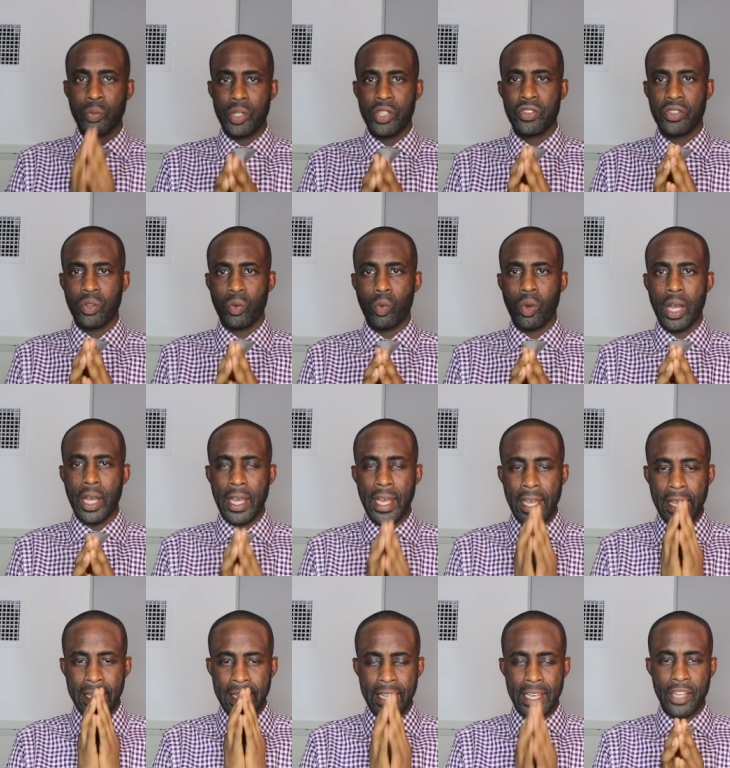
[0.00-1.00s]
reason why
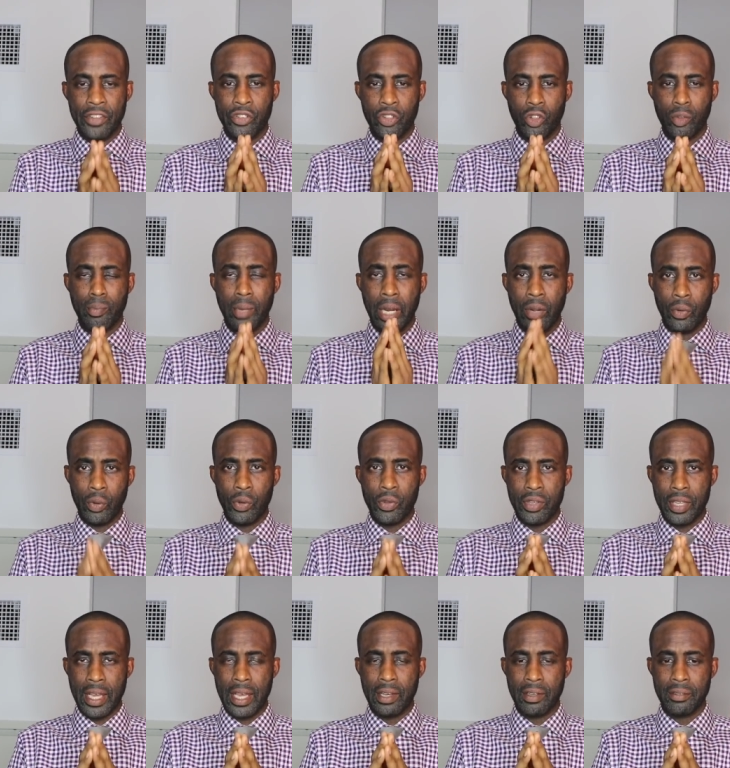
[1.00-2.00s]
I canceled my
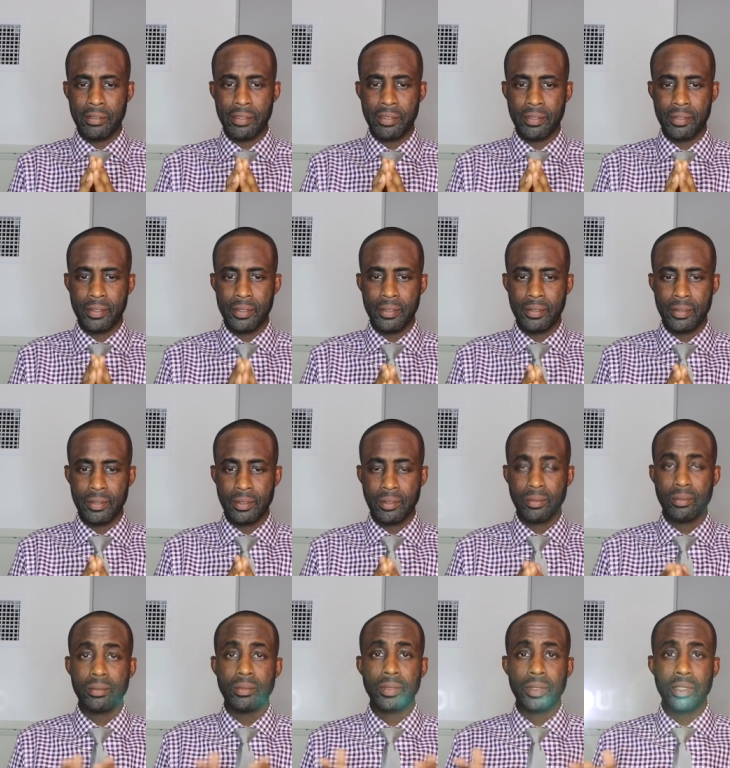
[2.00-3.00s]
Rose Ave,
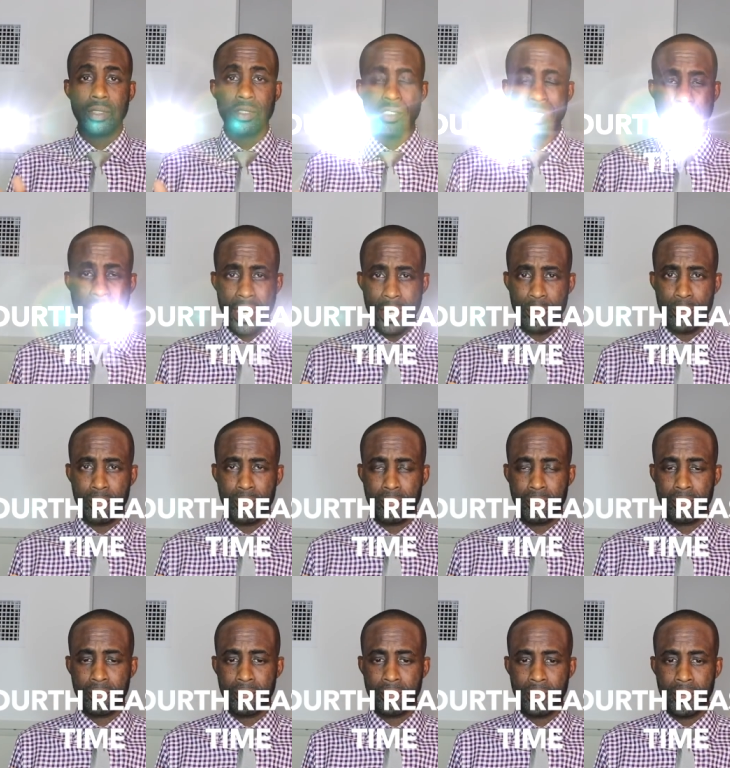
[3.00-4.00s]
time.
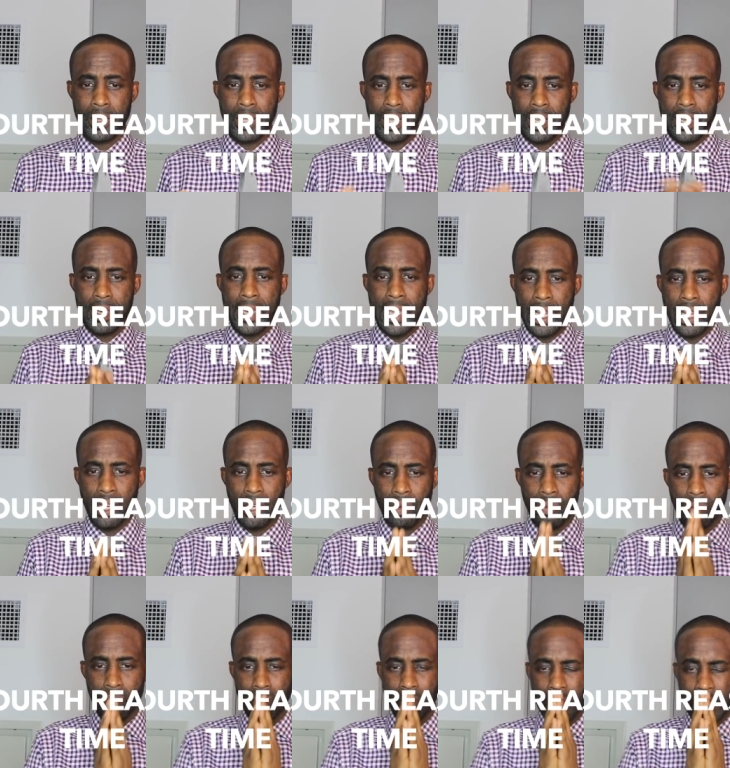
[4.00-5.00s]

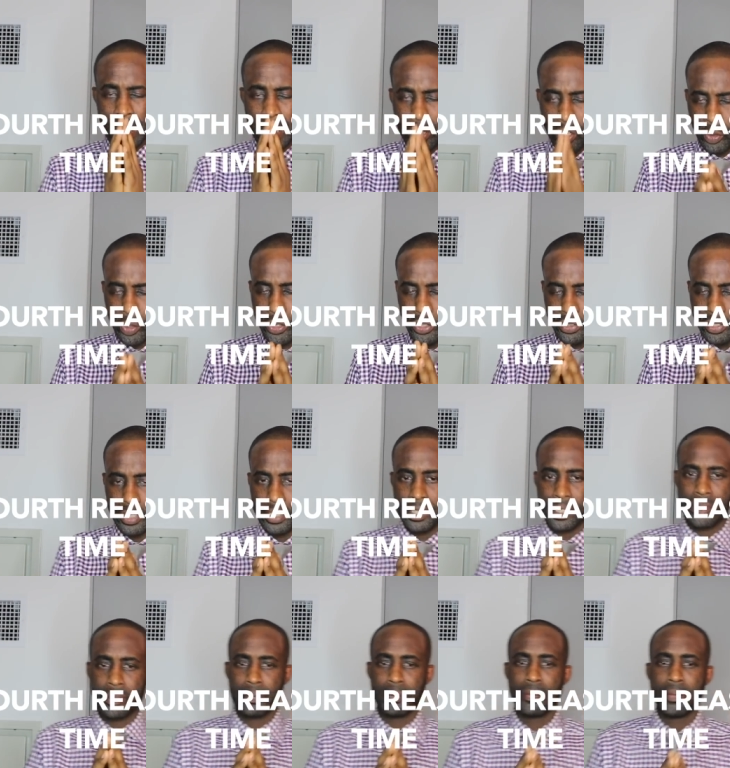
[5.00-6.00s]
Now, I know what you're
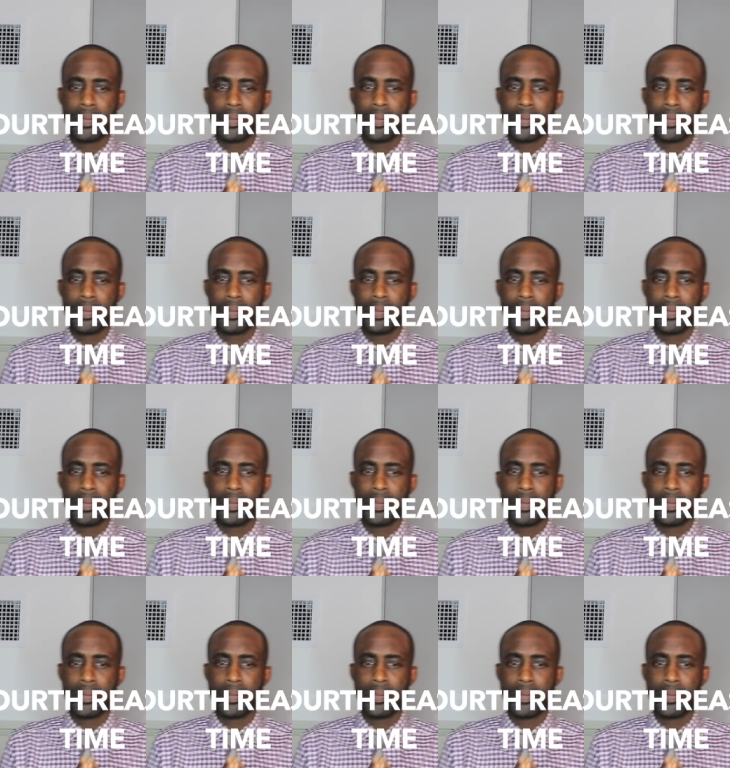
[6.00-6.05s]
thinking.